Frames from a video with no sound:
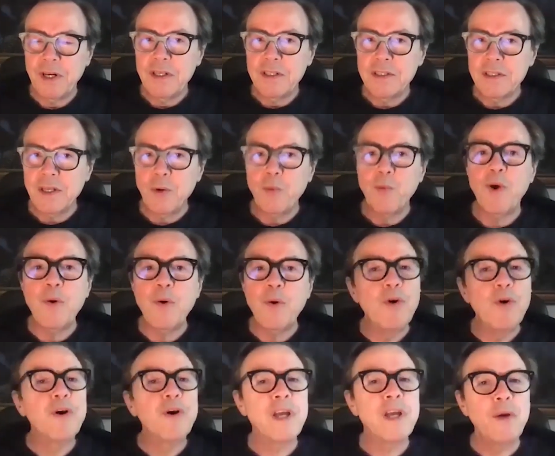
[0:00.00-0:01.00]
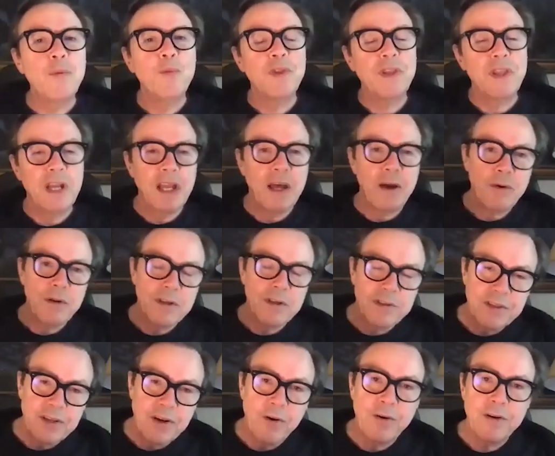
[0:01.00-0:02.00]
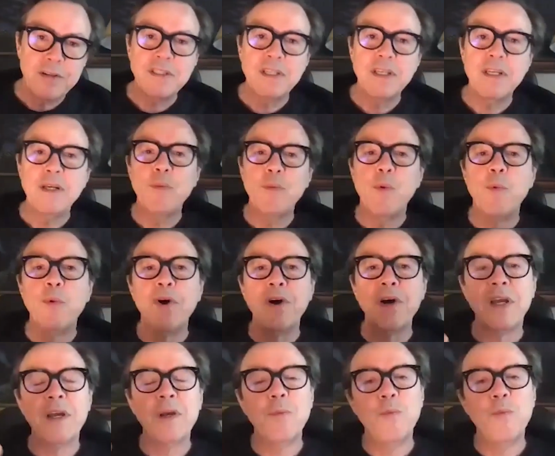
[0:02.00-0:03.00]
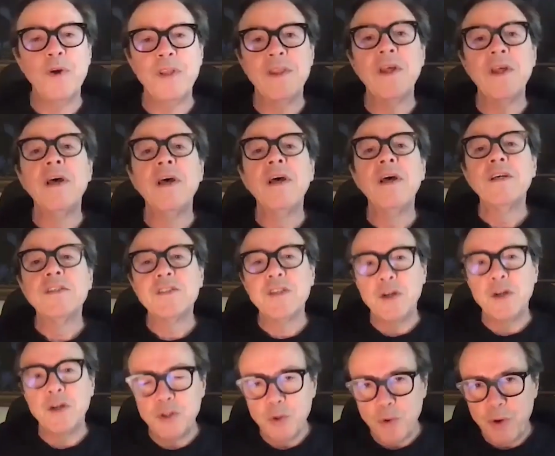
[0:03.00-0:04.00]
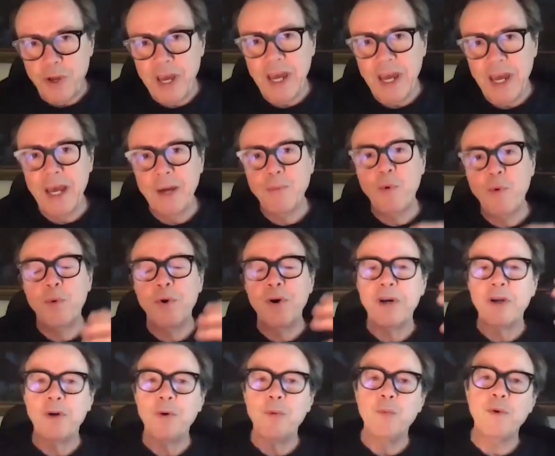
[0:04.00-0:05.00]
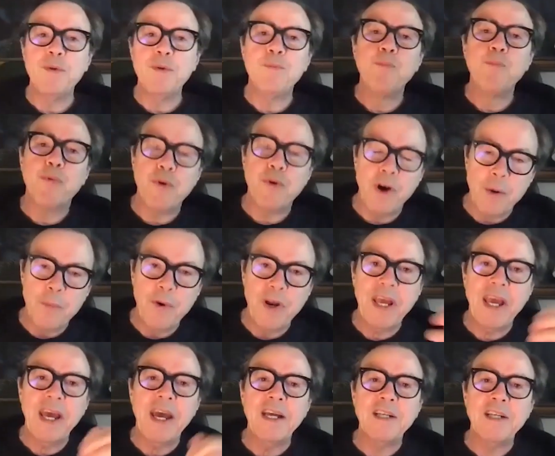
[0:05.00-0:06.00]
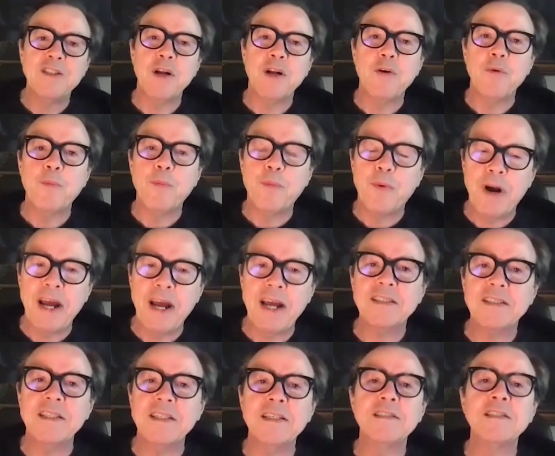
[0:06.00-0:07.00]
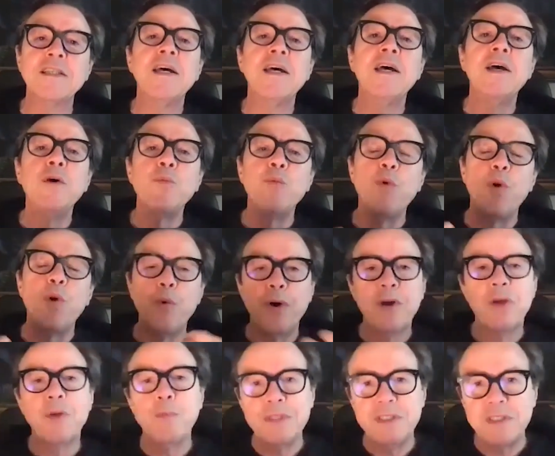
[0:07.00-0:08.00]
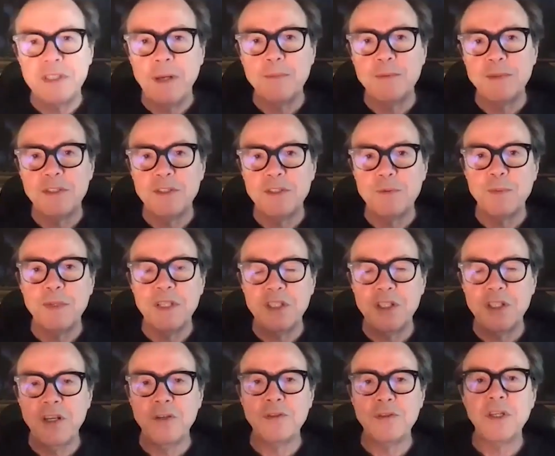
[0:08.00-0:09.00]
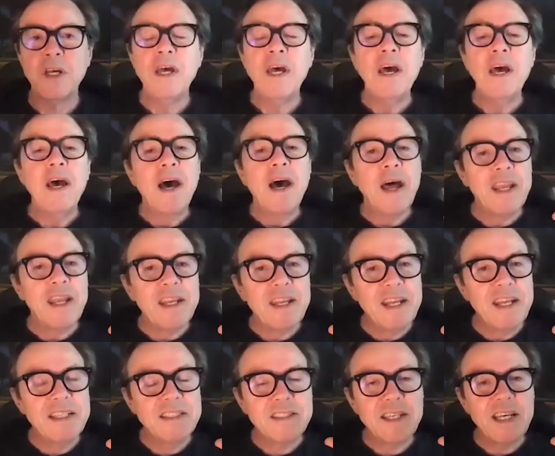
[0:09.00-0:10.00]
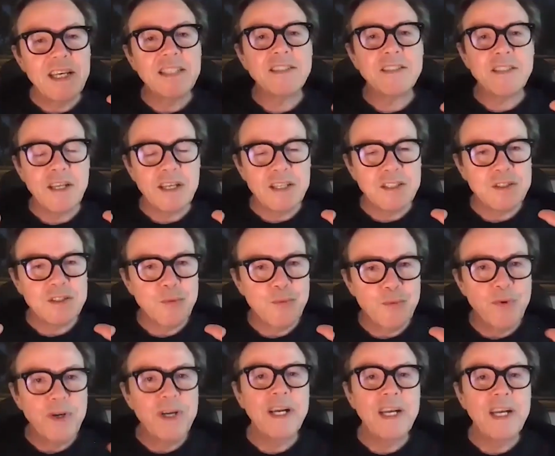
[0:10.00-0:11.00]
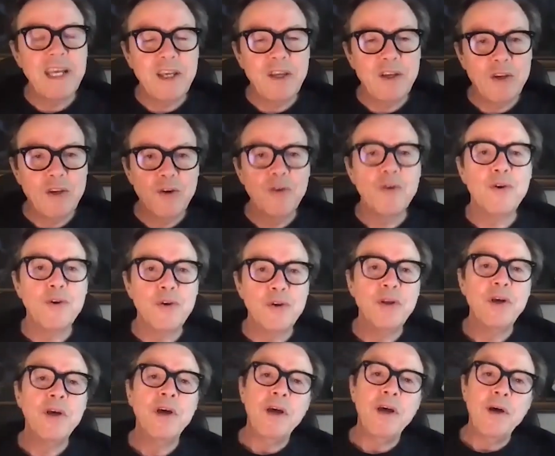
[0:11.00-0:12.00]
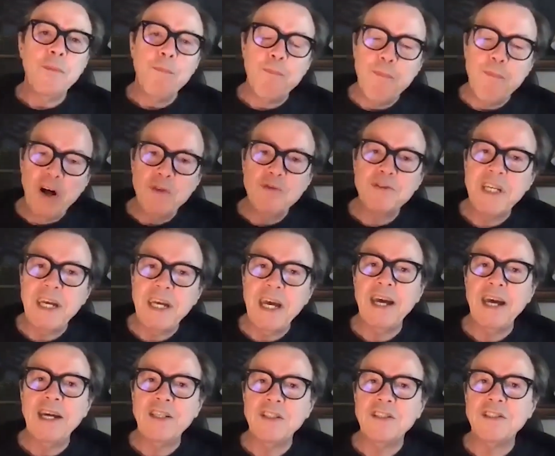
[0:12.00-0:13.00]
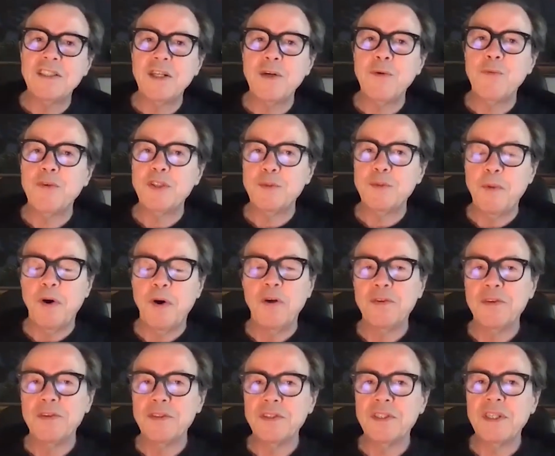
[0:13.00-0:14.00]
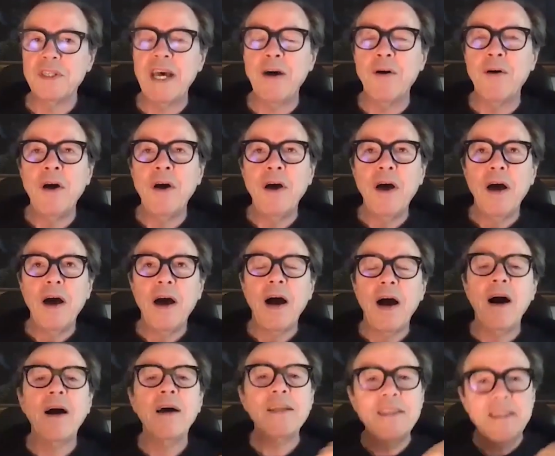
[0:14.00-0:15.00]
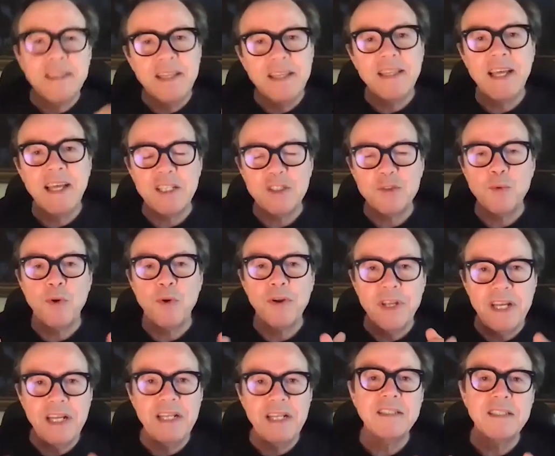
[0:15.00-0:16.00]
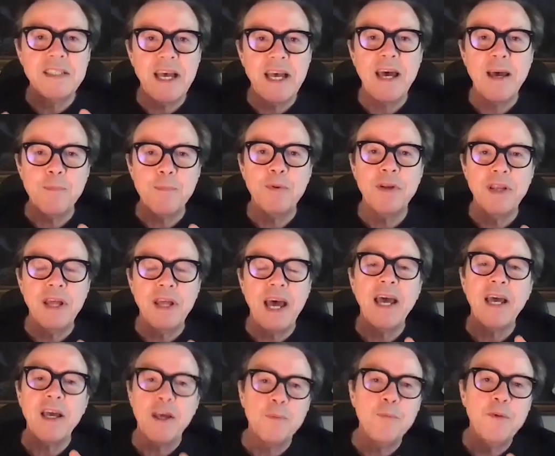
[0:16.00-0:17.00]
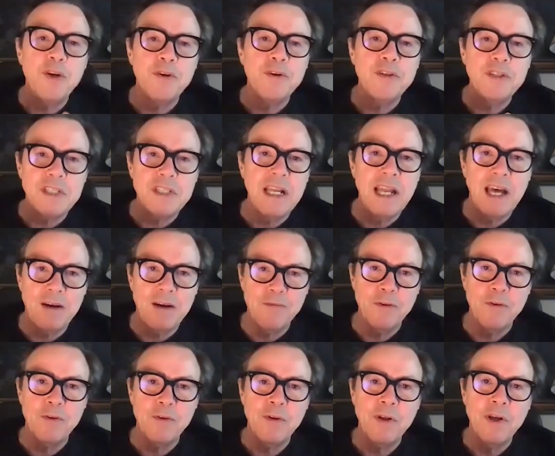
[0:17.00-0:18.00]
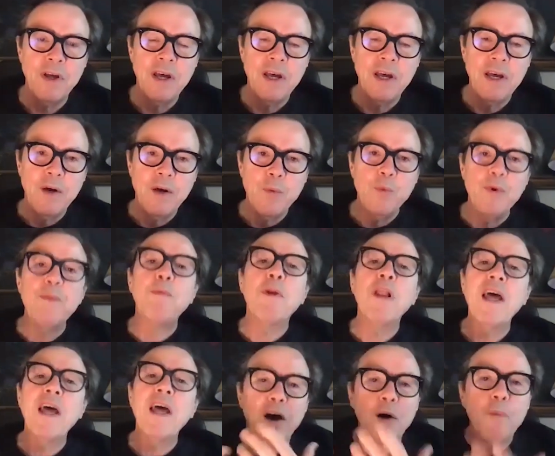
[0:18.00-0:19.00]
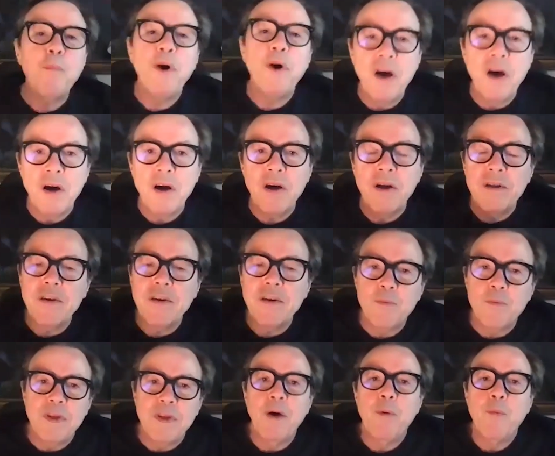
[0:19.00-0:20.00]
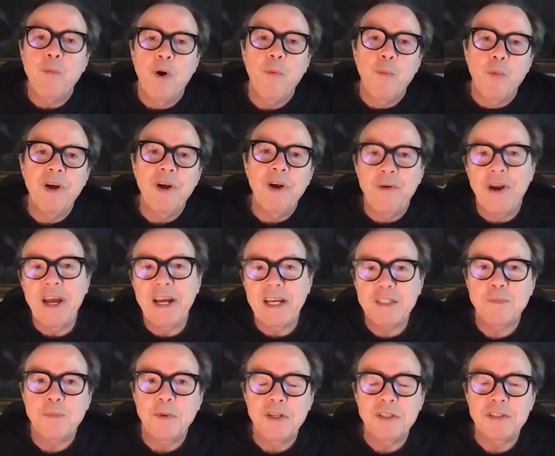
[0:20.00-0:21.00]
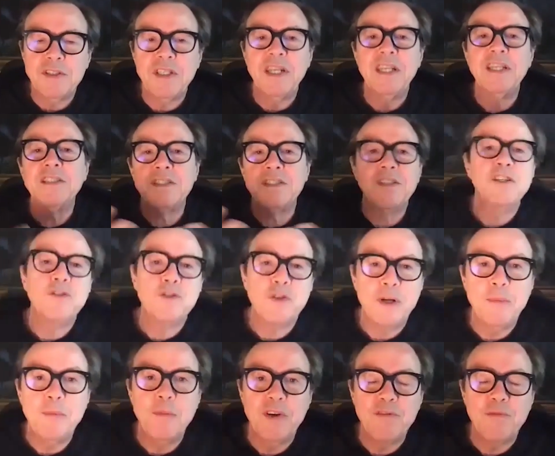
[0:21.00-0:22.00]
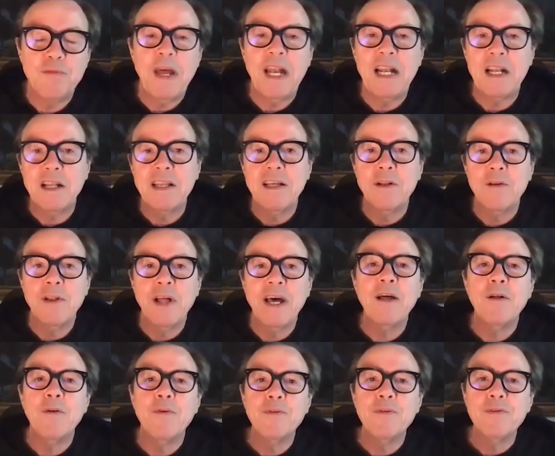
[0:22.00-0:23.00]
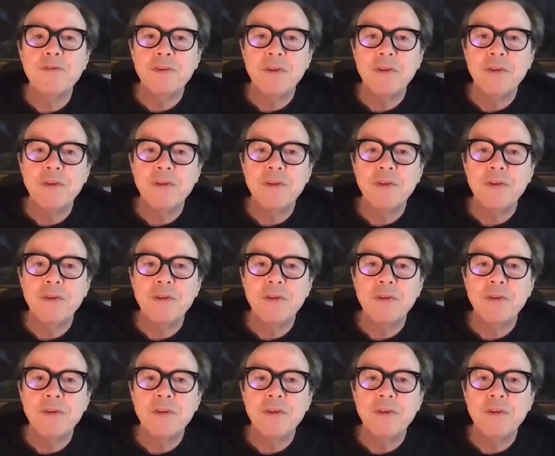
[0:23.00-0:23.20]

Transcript: So we're working with the local authority, we're working with social care, we're working with primary care, general practice, we're working with substance misuse. And it's a really good multi-agency response. Now, I think that's what needs to happen at community level. We play our part, and what we're experts in is the treatment of mental ill health,